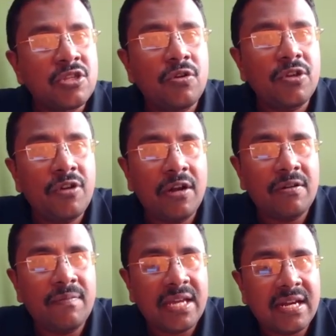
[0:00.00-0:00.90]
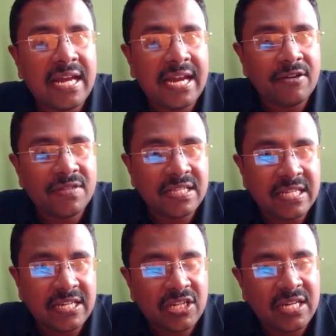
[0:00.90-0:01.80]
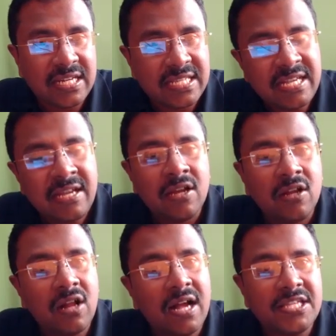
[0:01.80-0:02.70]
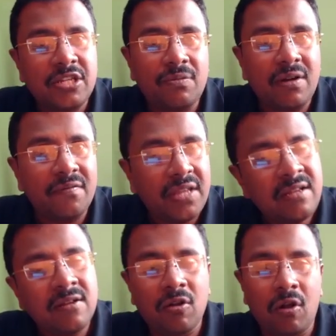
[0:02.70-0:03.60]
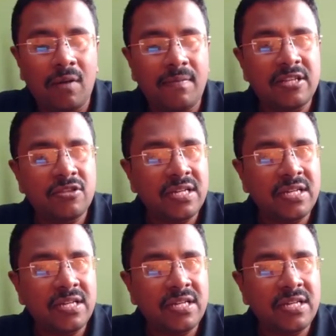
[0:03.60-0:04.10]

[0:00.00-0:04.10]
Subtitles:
so you have to make a diagnosis initially as a carcinoma of the gallbladder.